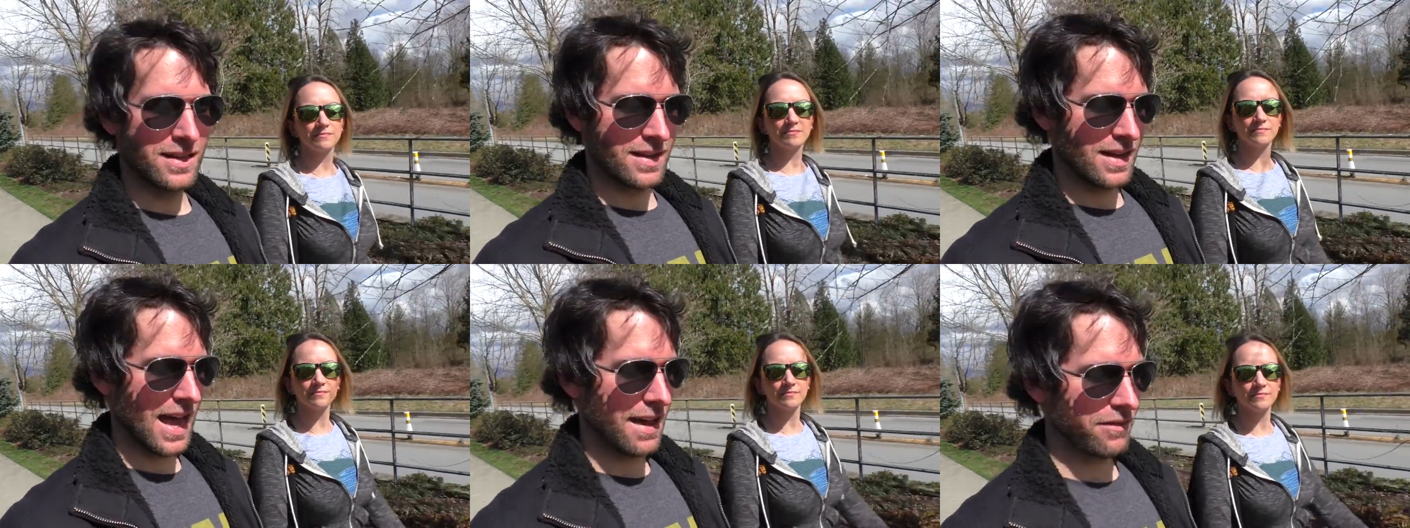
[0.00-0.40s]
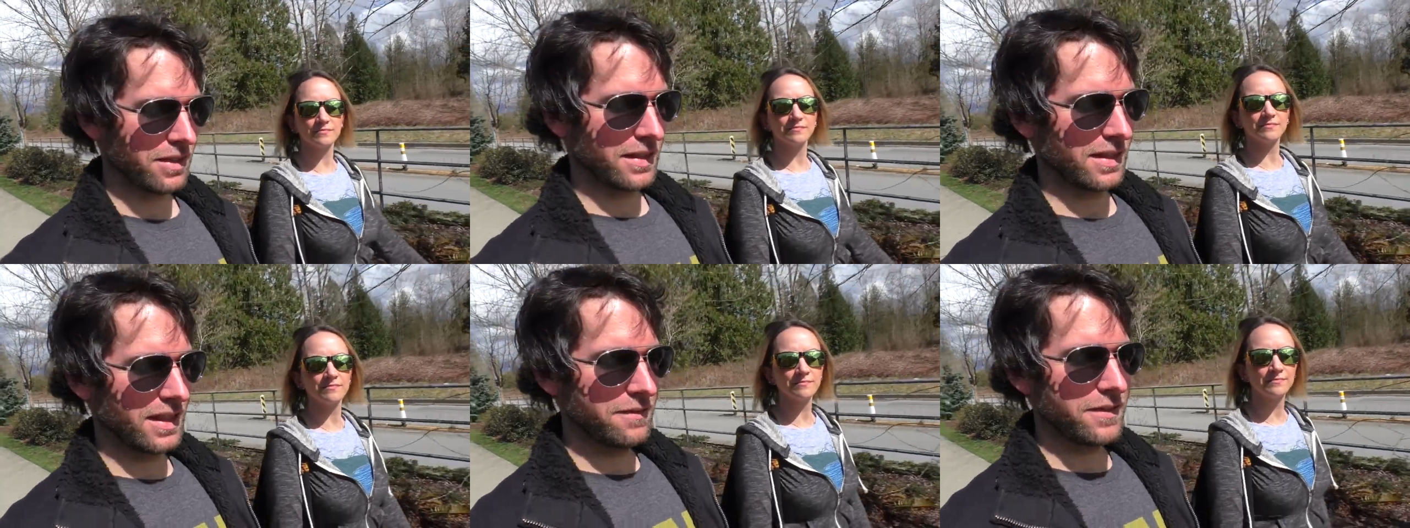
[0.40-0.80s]
Speaker 1: have it
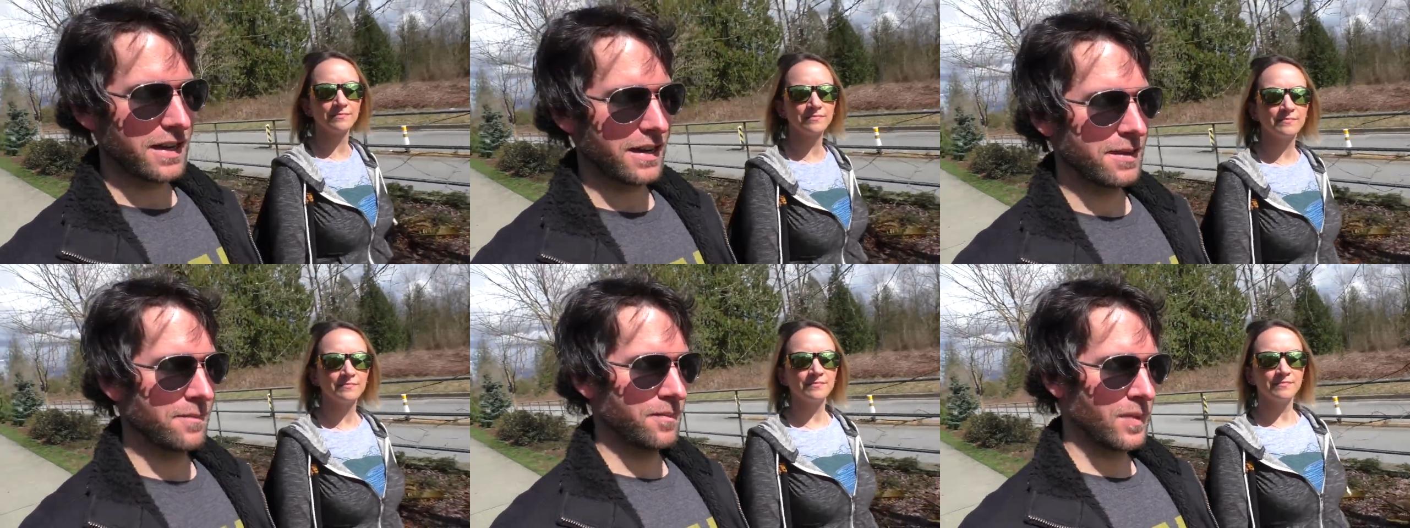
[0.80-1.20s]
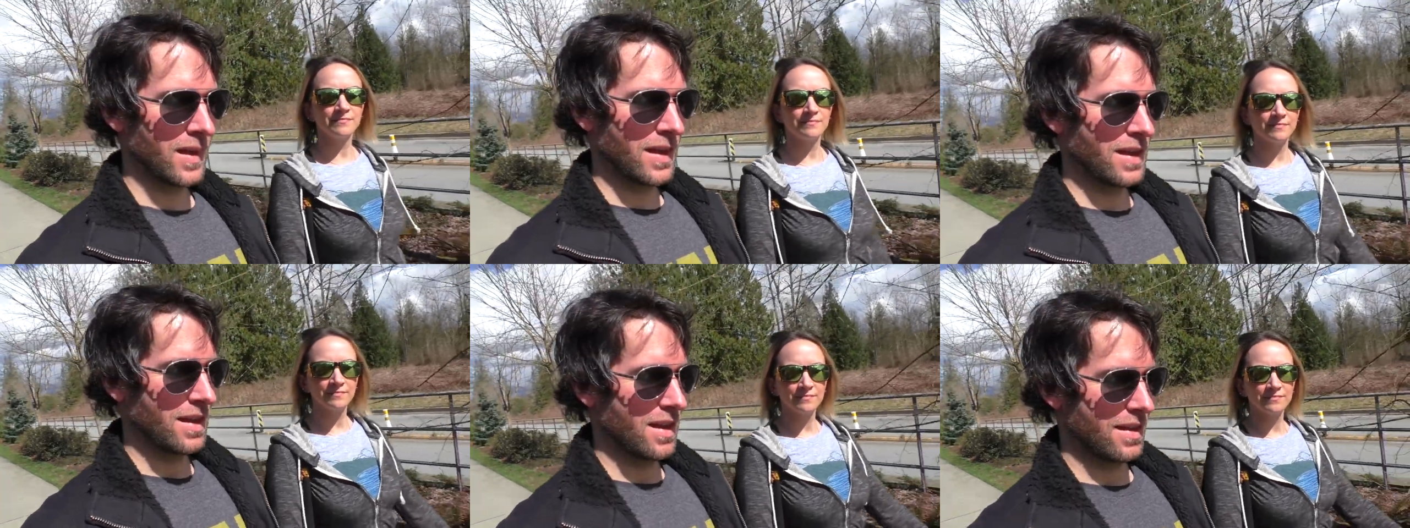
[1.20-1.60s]
and live in it,
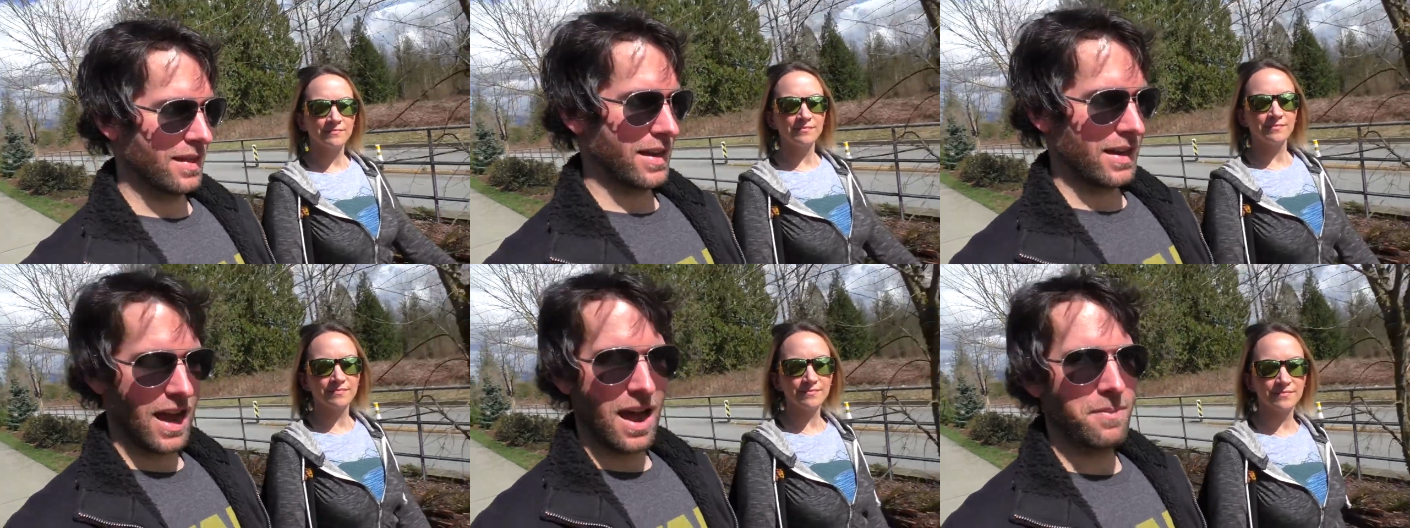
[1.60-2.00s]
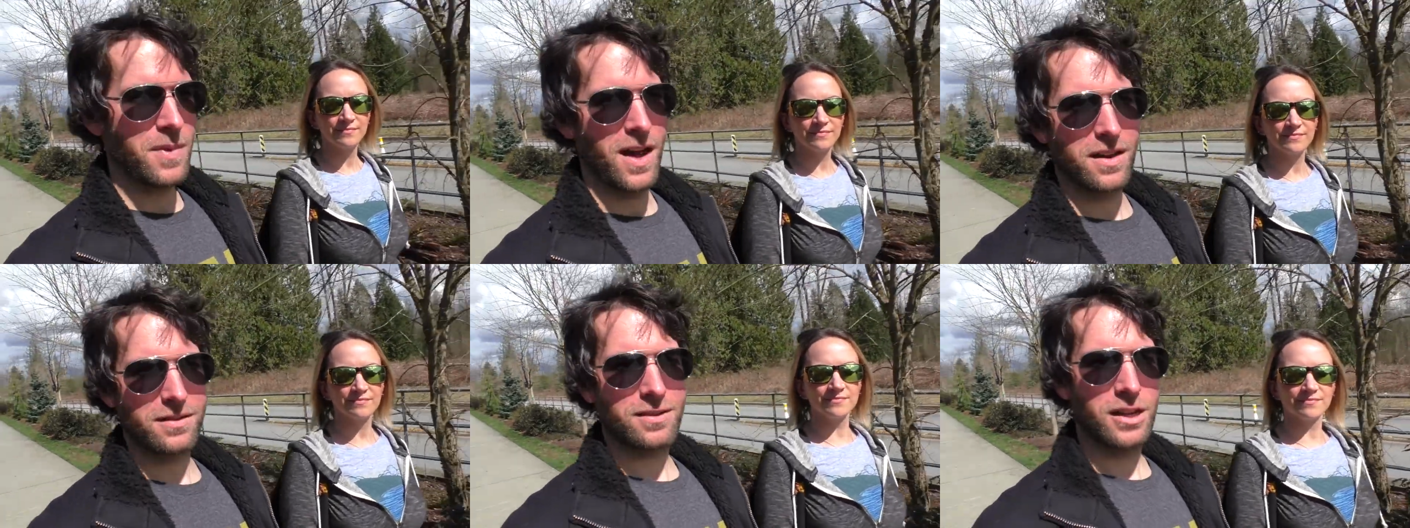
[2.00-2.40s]
like I'm
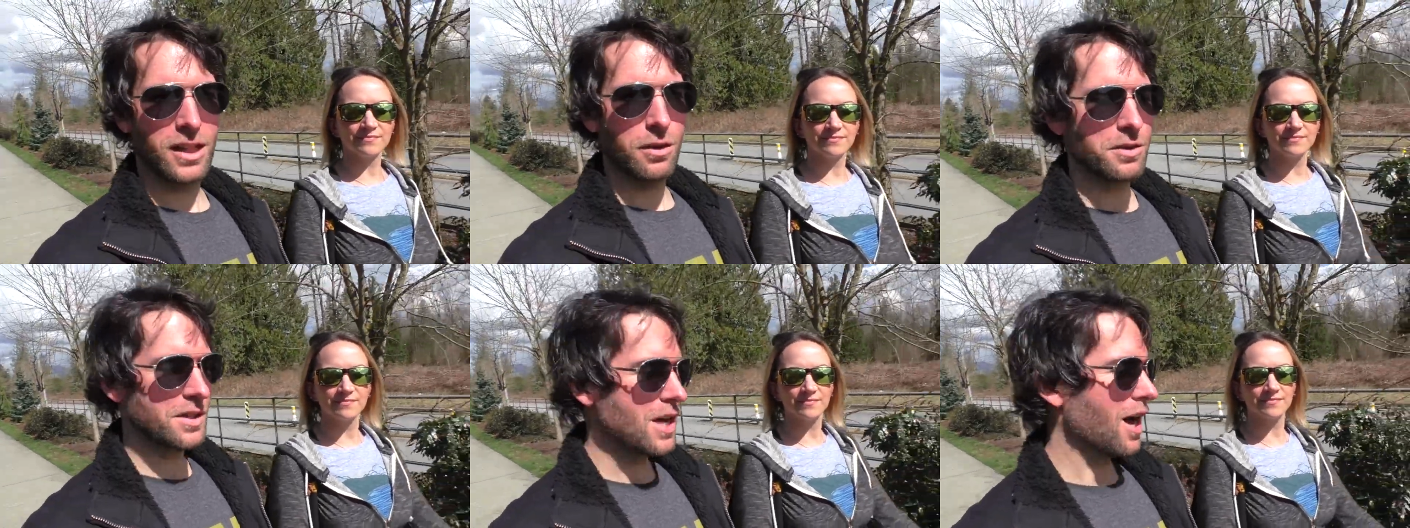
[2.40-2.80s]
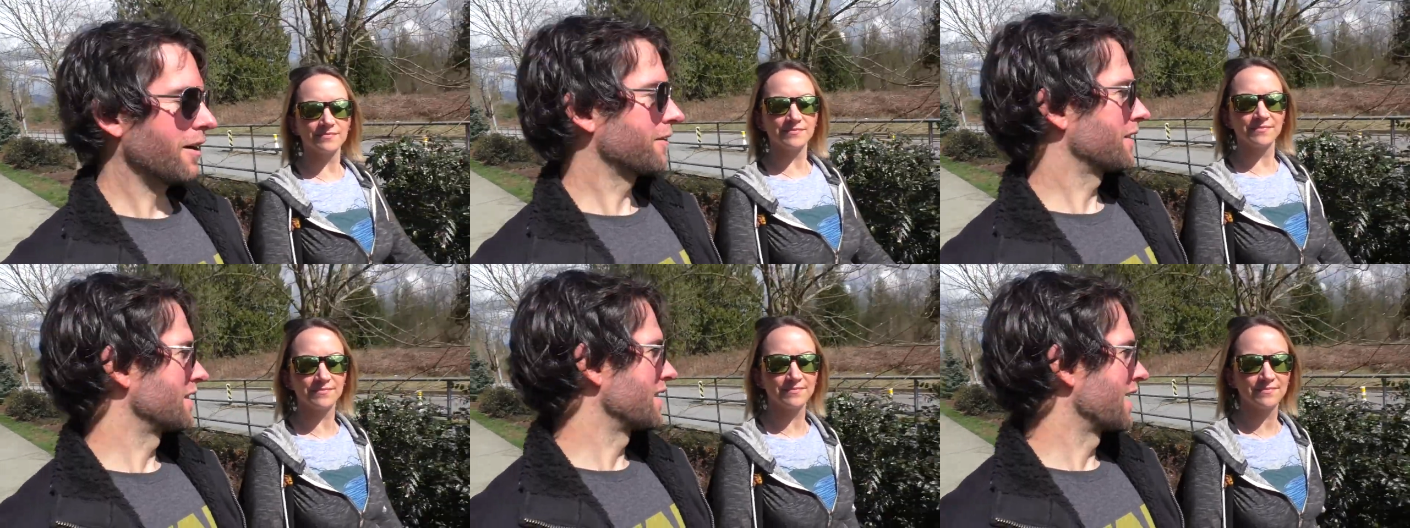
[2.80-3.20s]
not closed
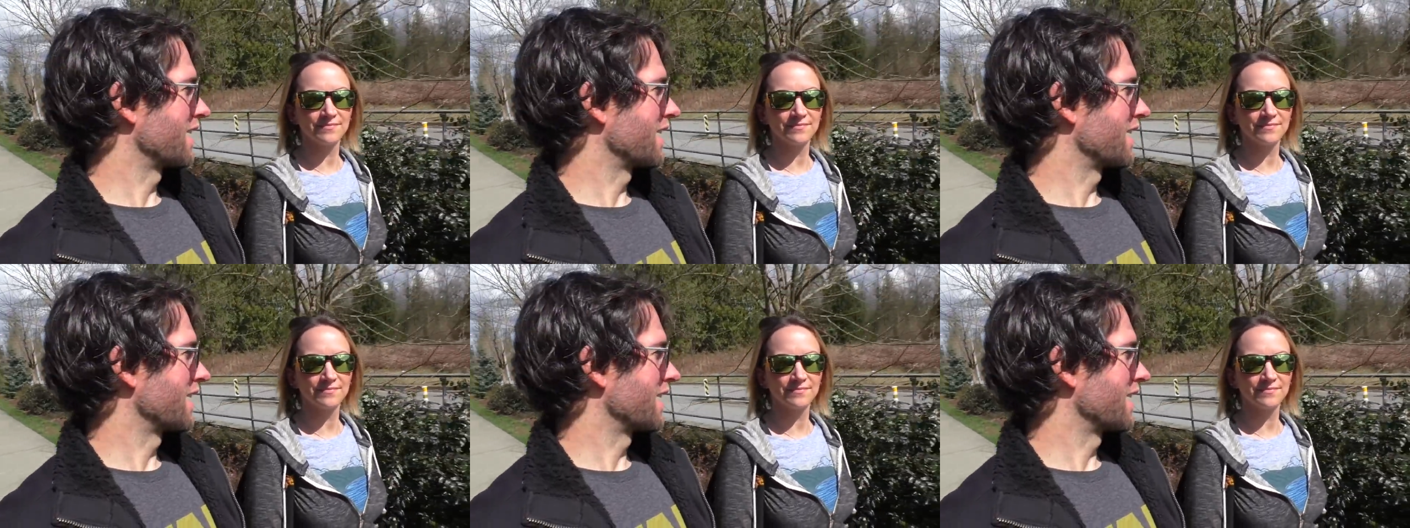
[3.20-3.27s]
off to the